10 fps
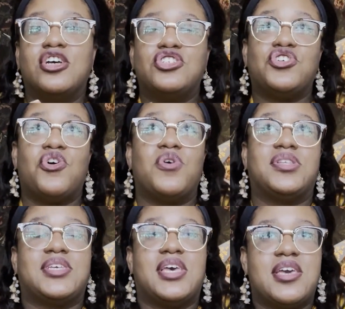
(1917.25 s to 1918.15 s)
So
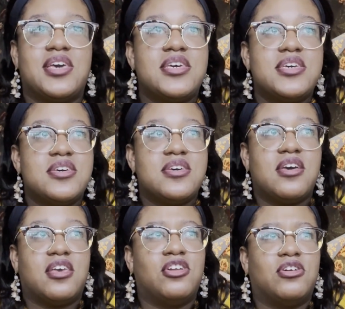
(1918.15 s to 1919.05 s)
it's like,
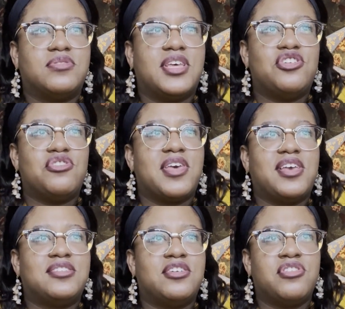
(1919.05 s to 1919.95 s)
you know, they know that
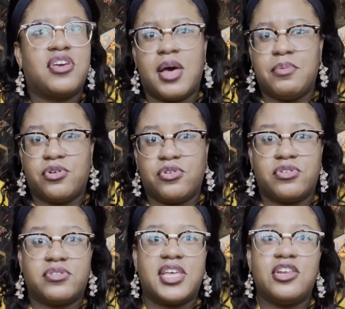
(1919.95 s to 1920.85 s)
he's under the cupboard,
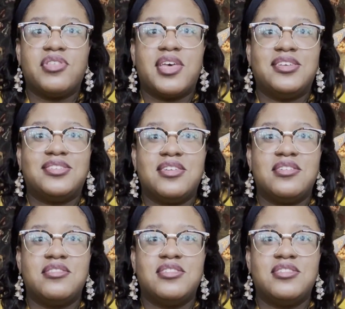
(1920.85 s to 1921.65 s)
or they know that he's in